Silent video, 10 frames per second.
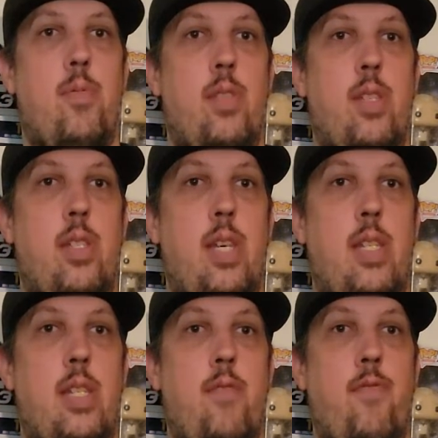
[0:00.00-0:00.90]
we'll just
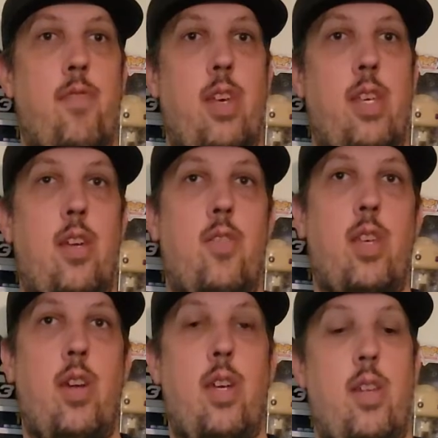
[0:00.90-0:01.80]
test it for, like, you know,
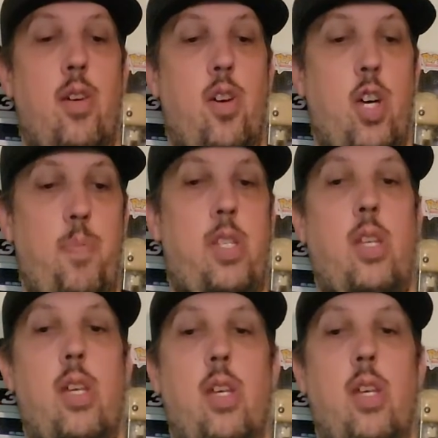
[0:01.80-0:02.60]
carrying in the... Oops!